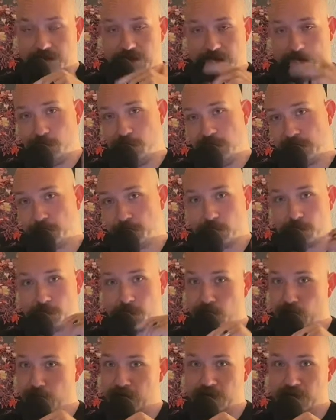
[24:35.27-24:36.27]
a big
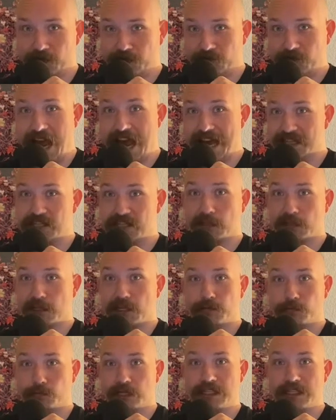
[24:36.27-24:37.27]
proponent of
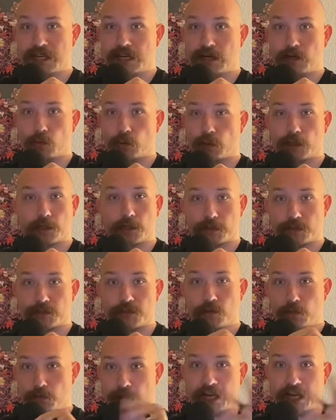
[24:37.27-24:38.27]
hassling retail
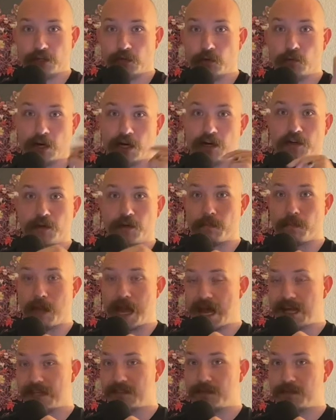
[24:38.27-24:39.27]
workers who make you wear your
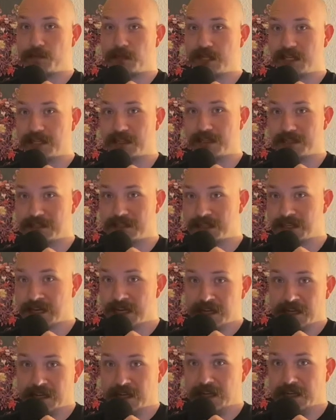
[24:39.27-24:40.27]
mask because,
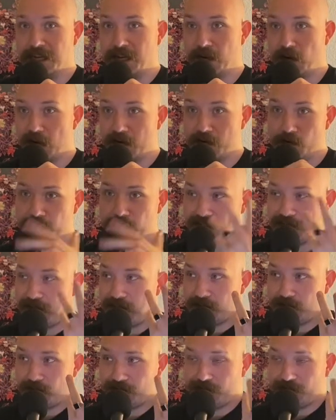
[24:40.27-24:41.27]
I know it's
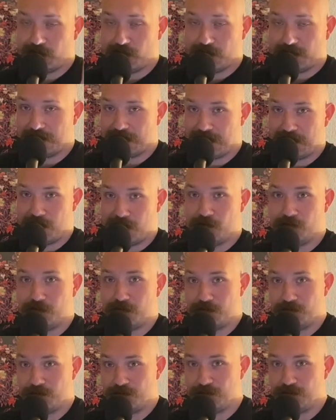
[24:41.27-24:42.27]
not their fault and I know
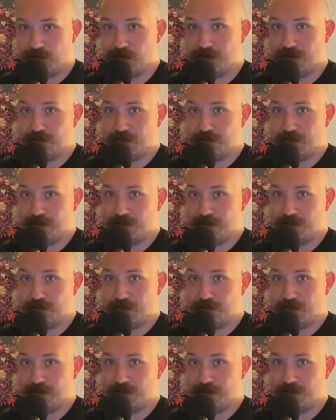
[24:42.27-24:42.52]
they're just doing their